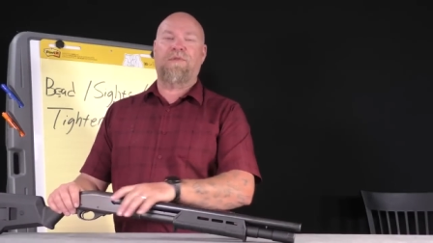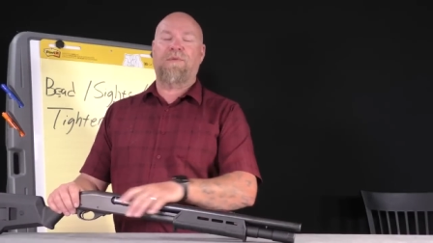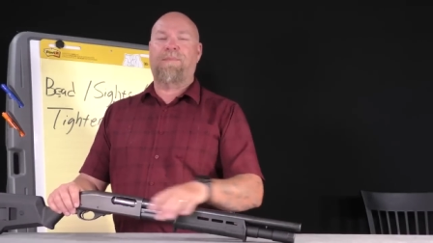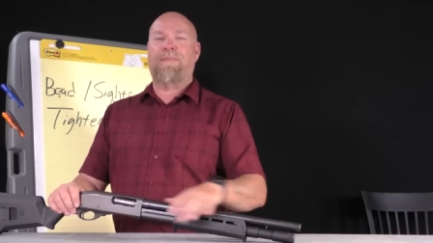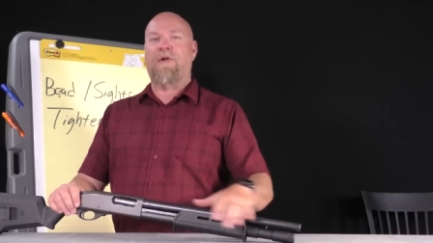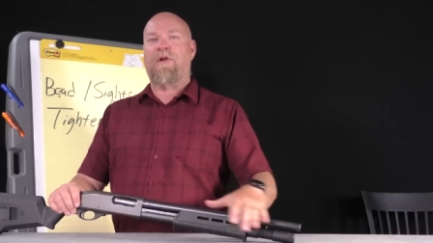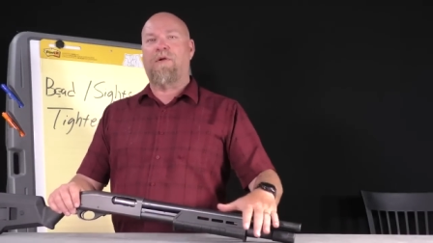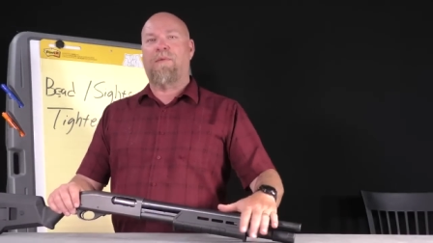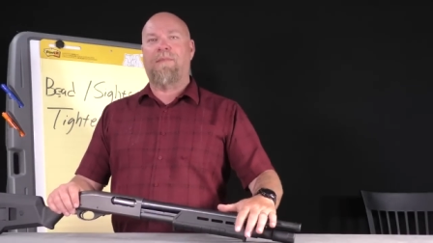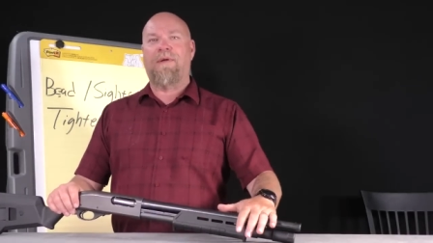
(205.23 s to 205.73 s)
the
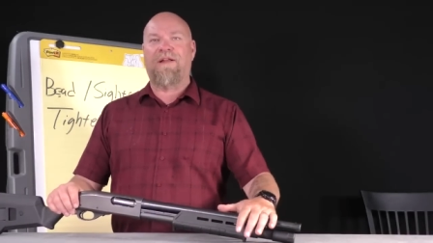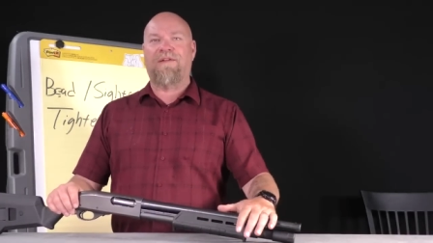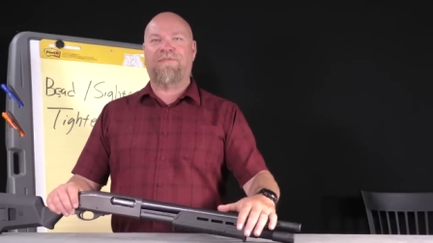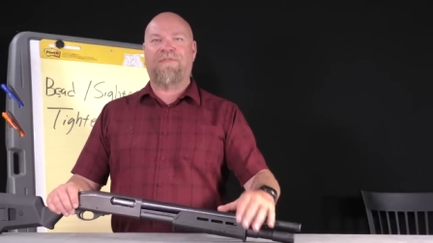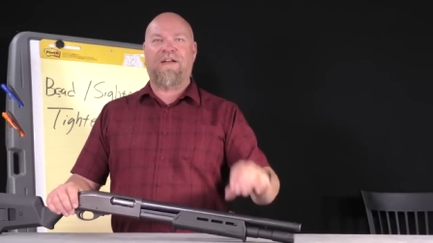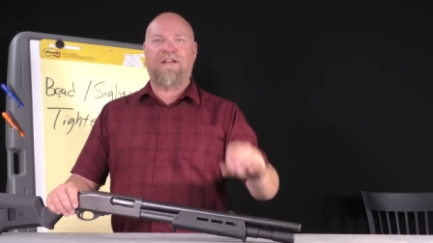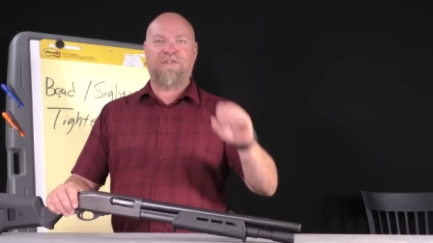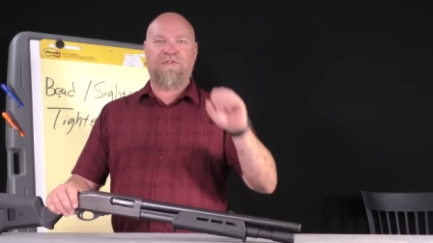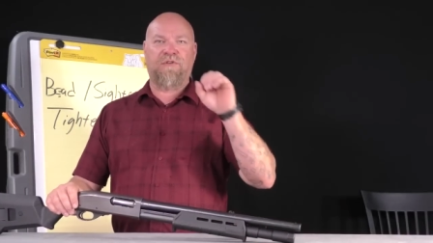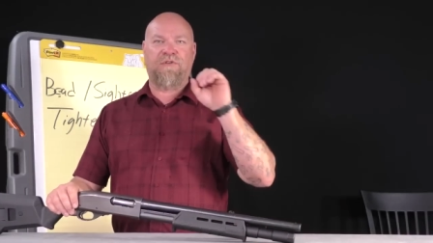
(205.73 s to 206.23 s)
barrel
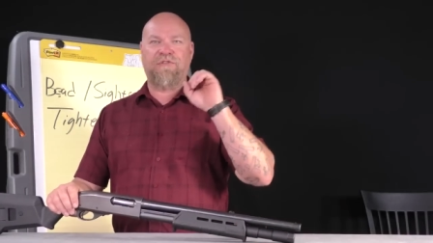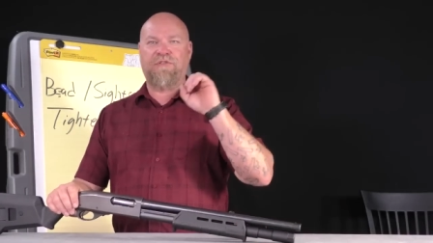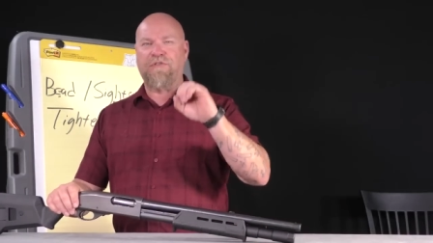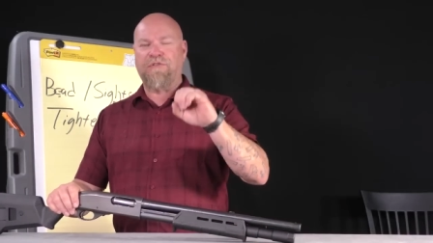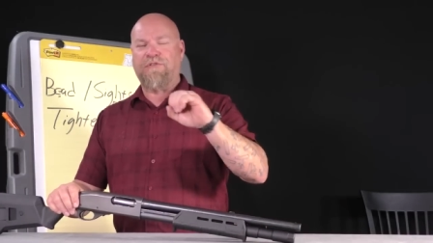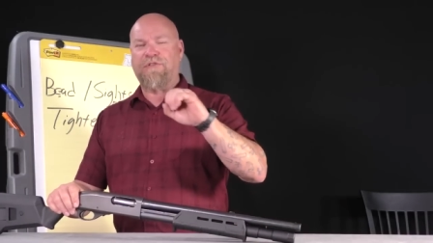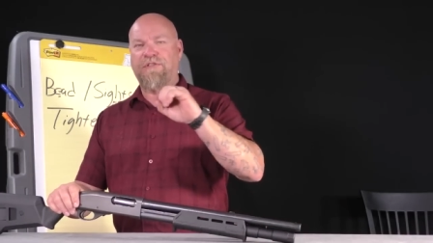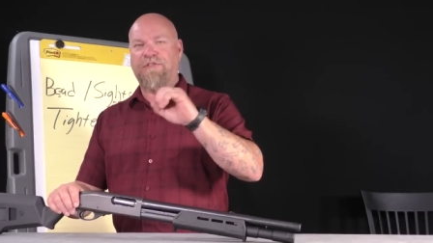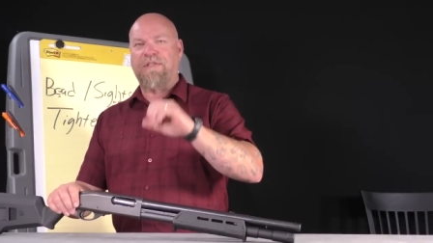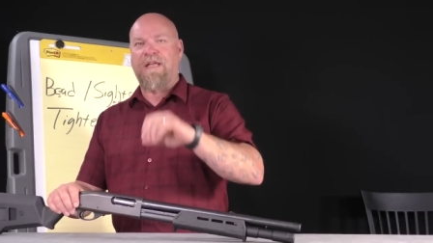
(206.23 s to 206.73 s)
modified so it
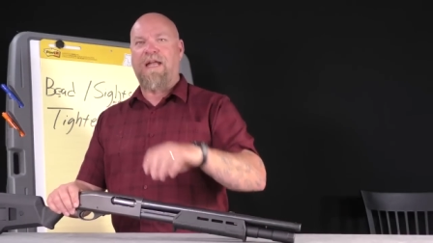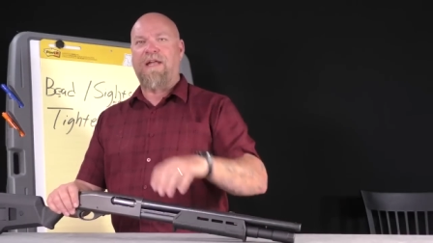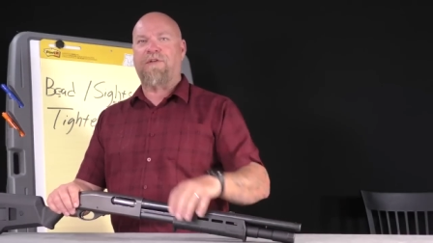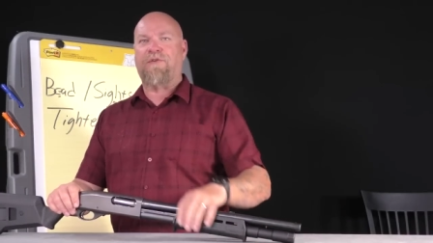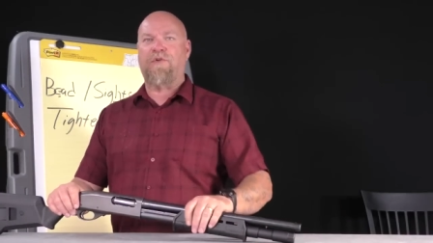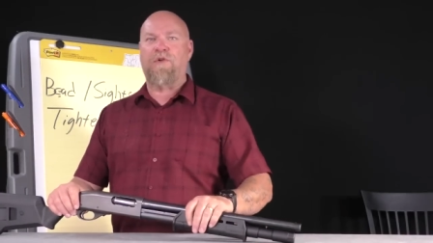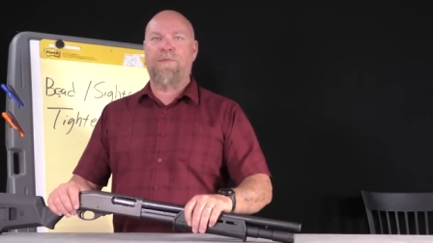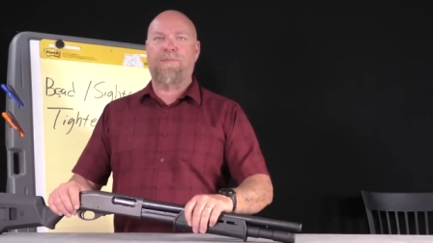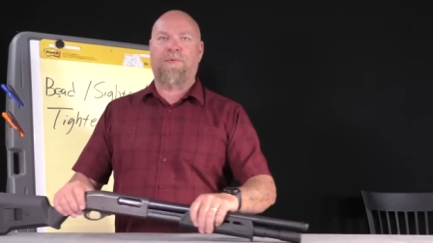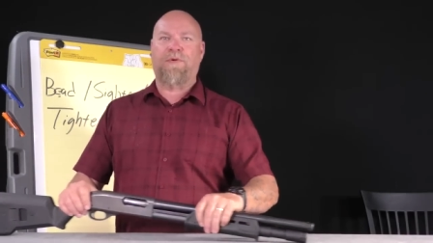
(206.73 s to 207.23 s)
shoots a tight
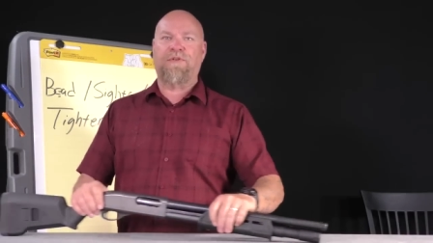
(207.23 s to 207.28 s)
group.